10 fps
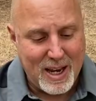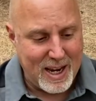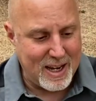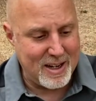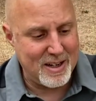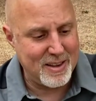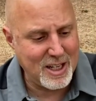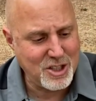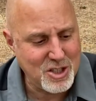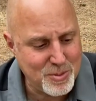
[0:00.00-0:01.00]
And that
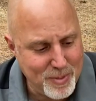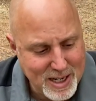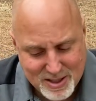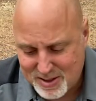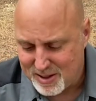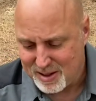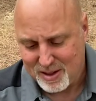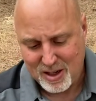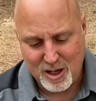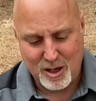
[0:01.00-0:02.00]
just makes
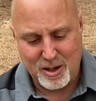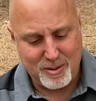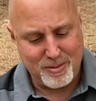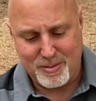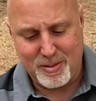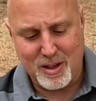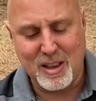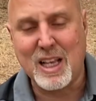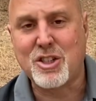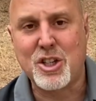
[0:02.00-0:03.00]
uh,
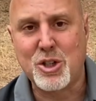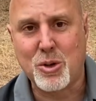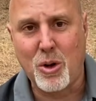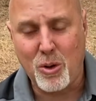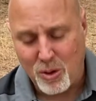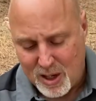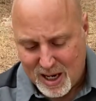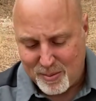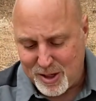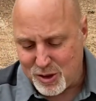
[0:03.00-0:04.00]
less control.
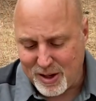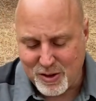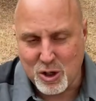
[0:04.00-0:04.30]
It means you have to